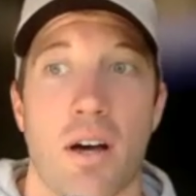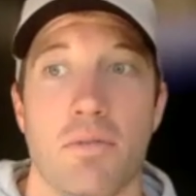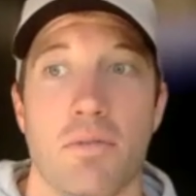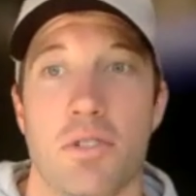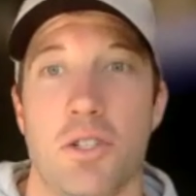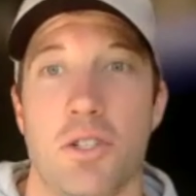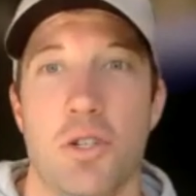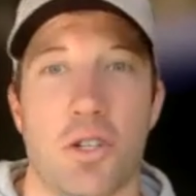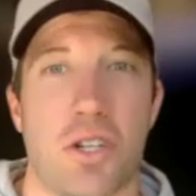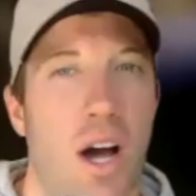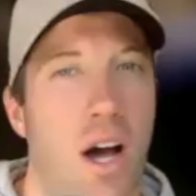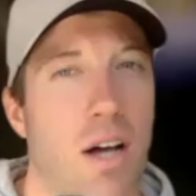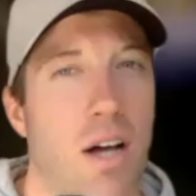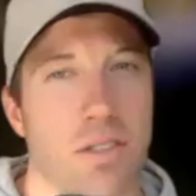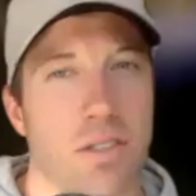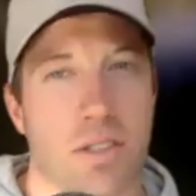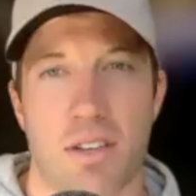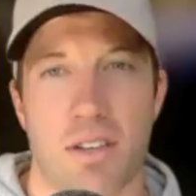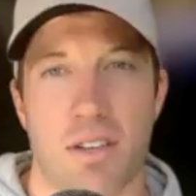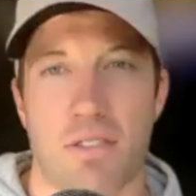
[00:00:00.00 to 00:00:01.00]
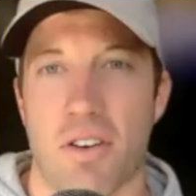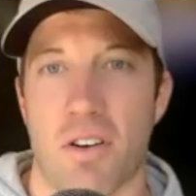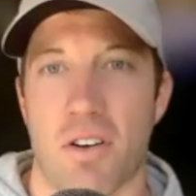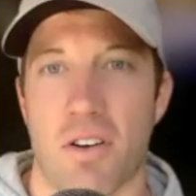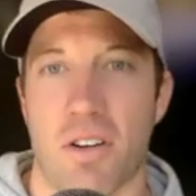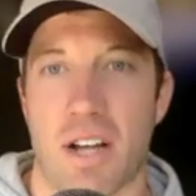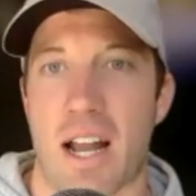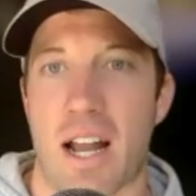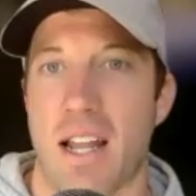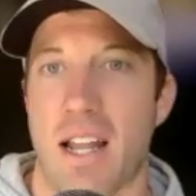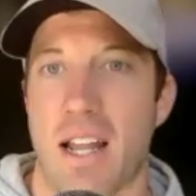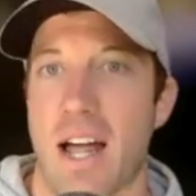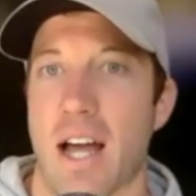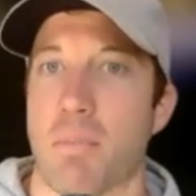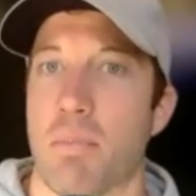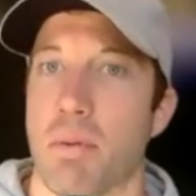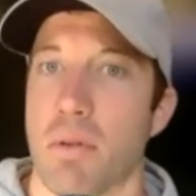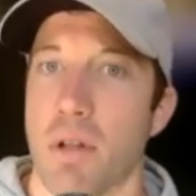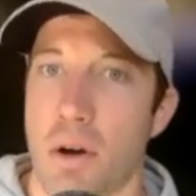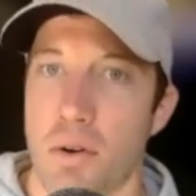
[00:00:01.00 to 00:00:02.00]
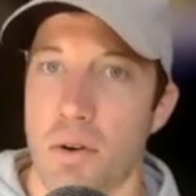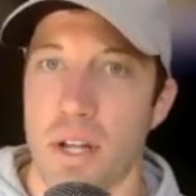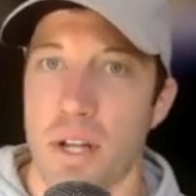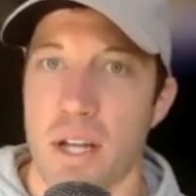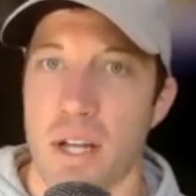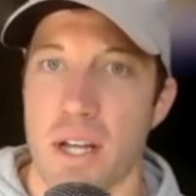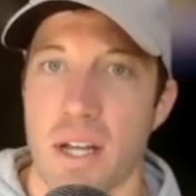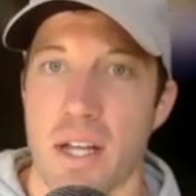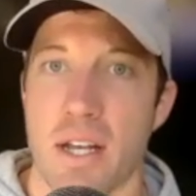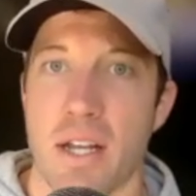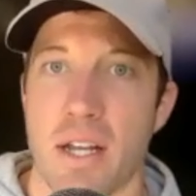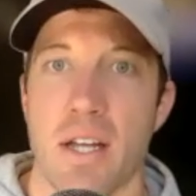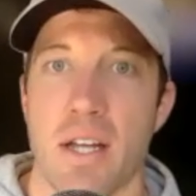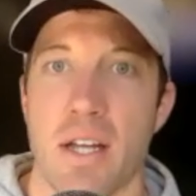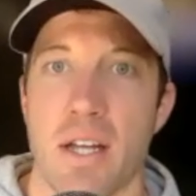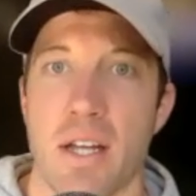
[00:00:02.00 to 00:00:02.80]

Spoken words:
do you constantly feel kind of like bloated,